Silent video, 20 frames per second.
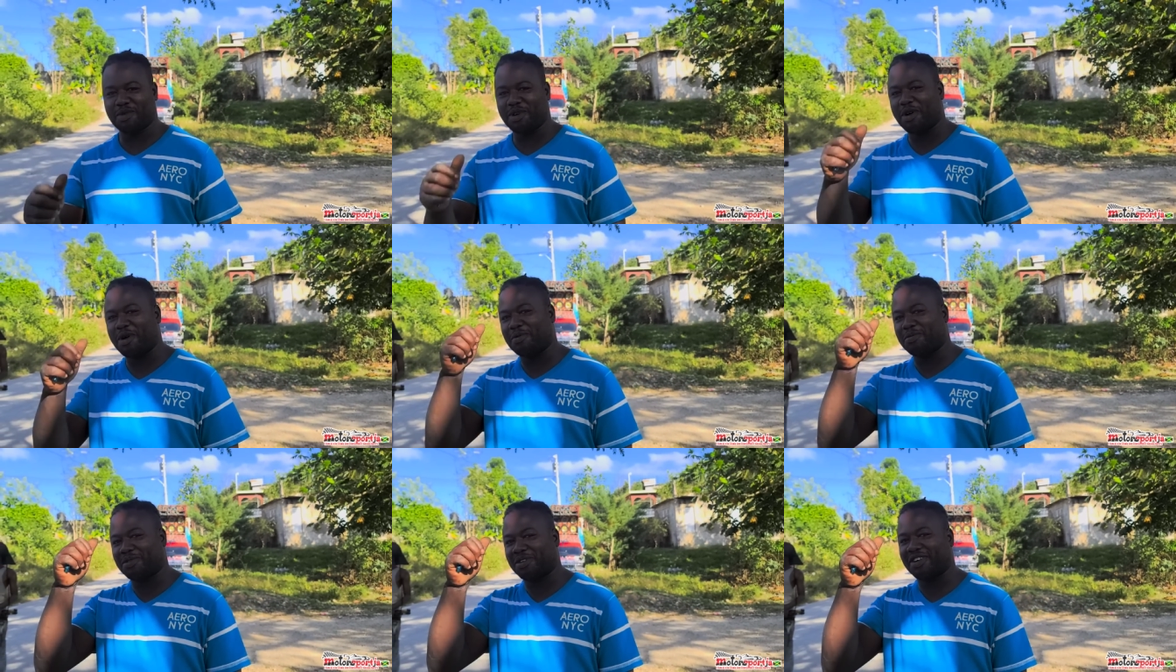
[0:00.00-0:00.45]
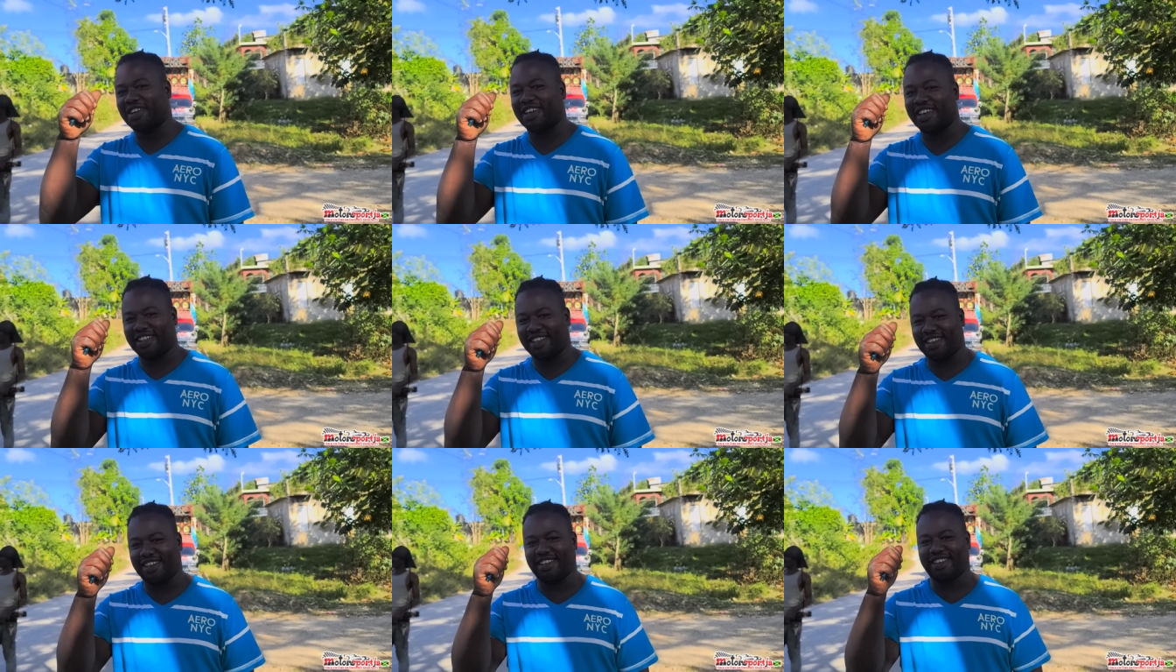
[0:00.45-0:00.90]
Go up to
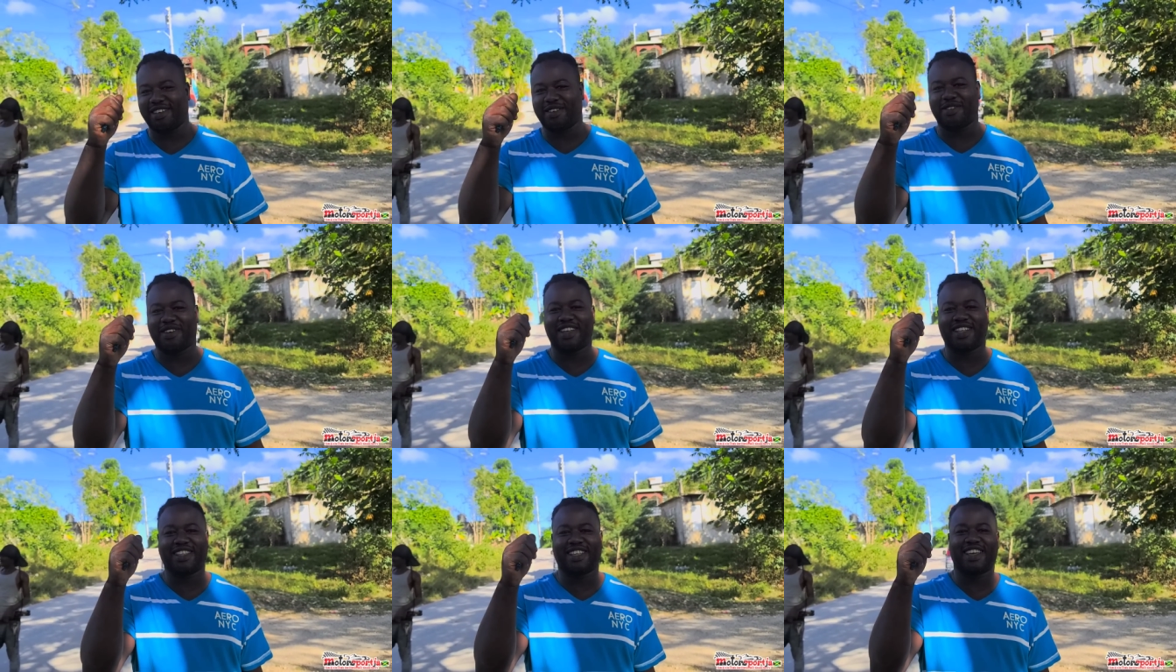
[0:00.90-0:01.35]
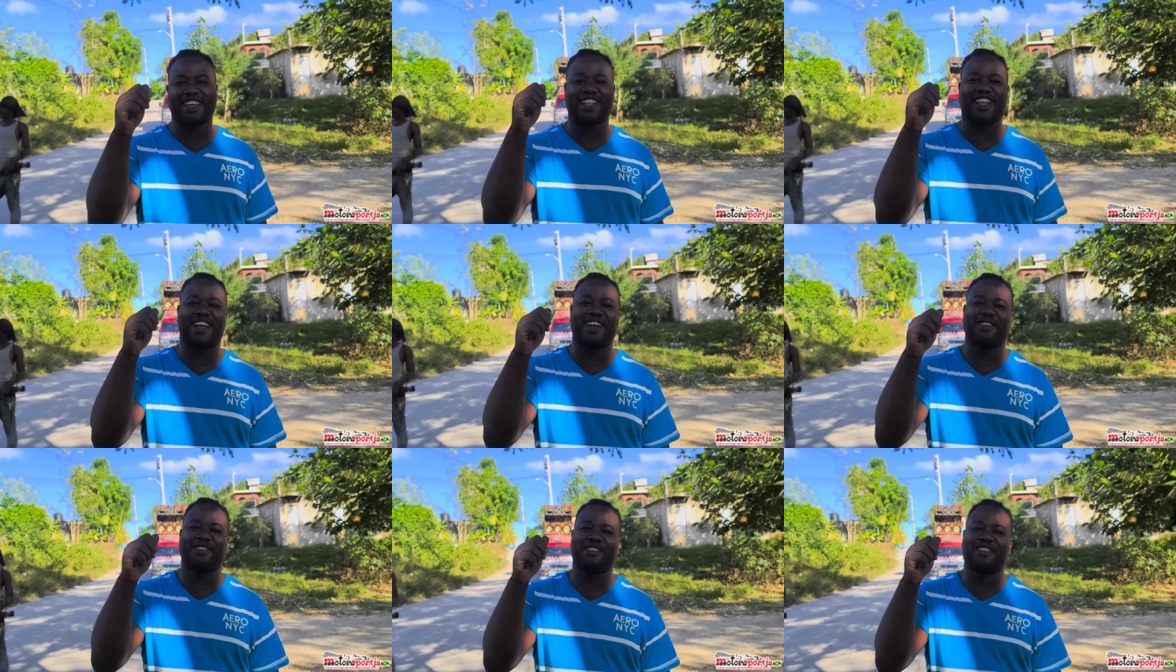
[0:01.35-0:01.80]
Kenny anyway and then
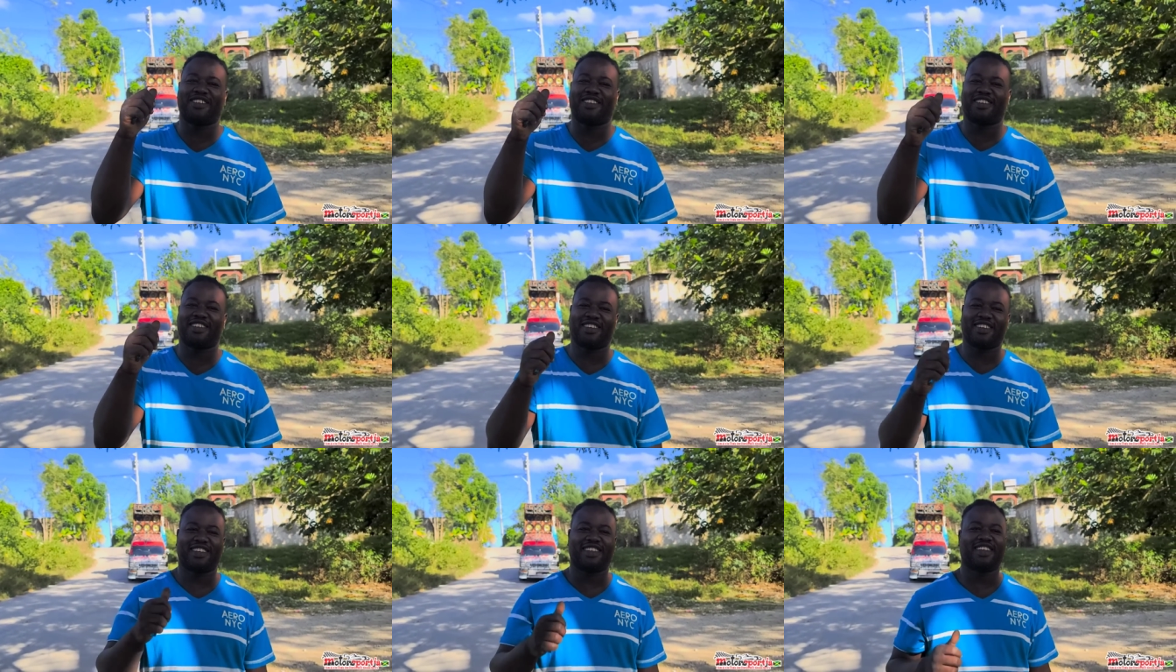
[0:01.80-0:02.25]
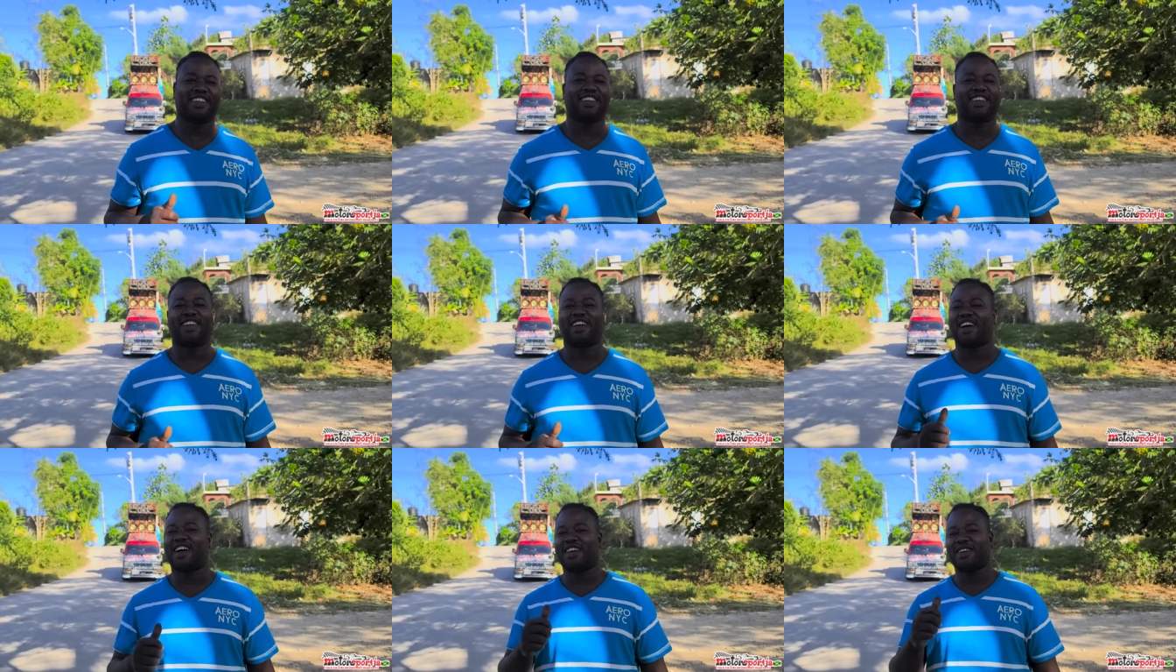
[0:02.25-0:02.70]
I heard.
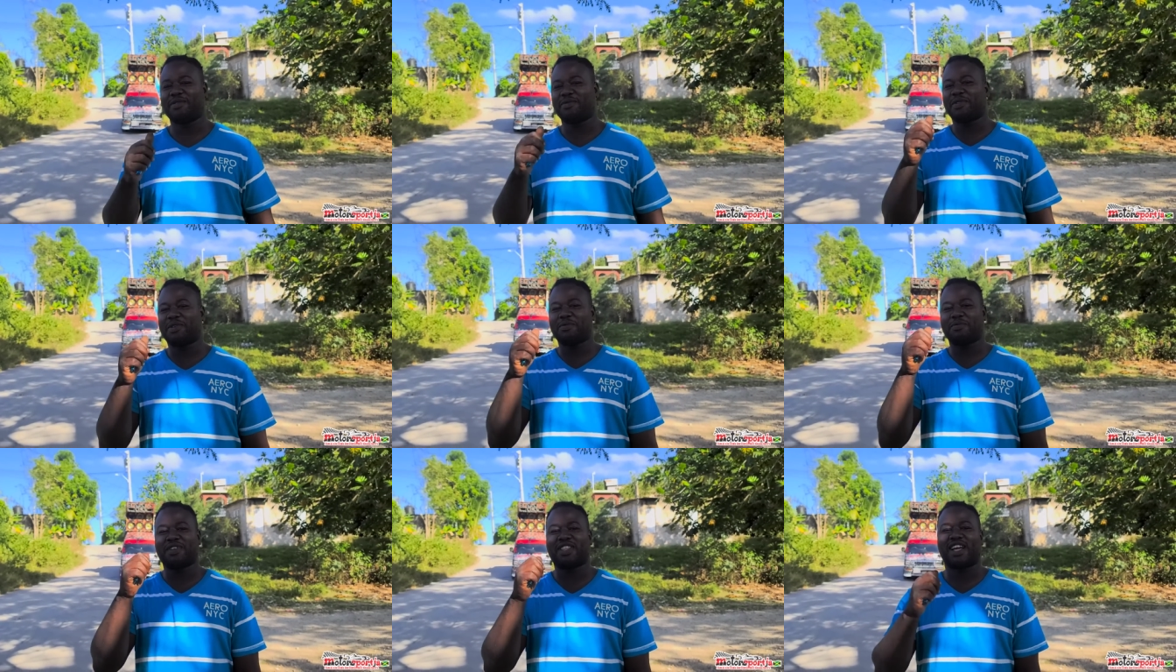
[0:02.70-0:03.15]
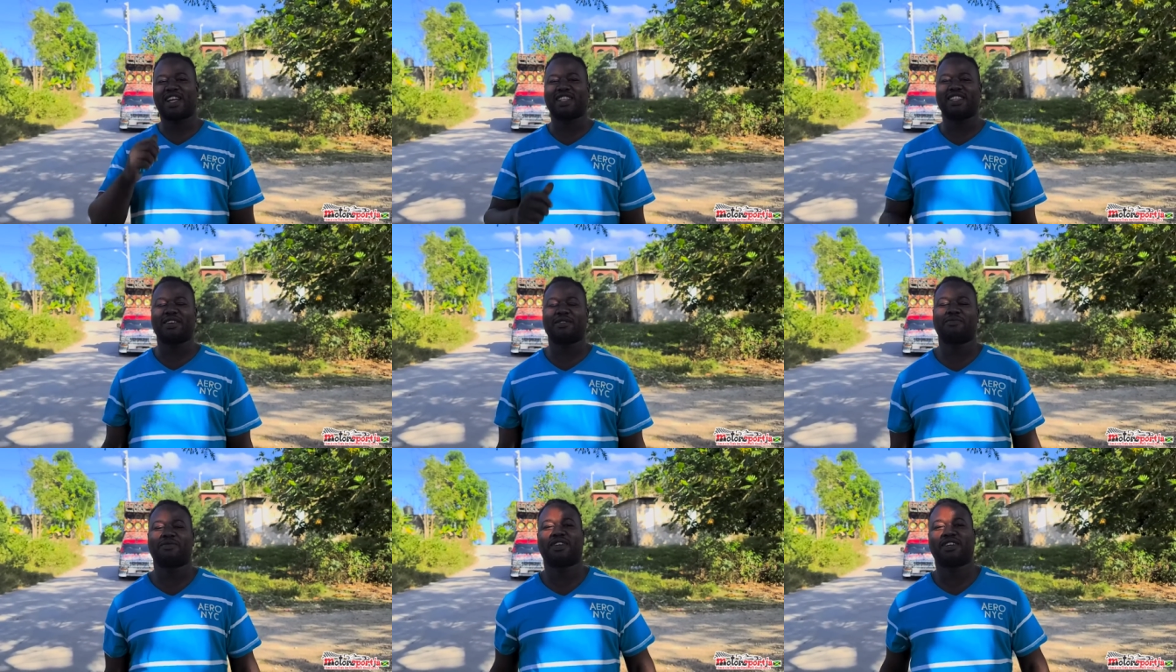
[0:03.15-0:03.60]
And him give me that
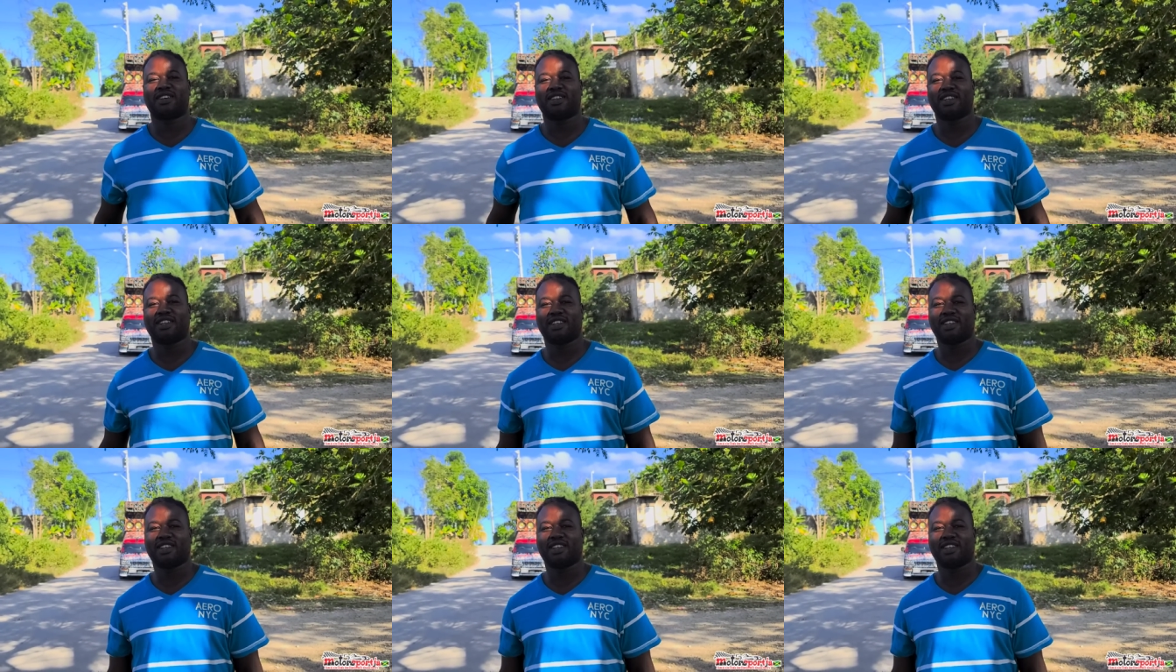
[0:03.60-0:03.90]
name there.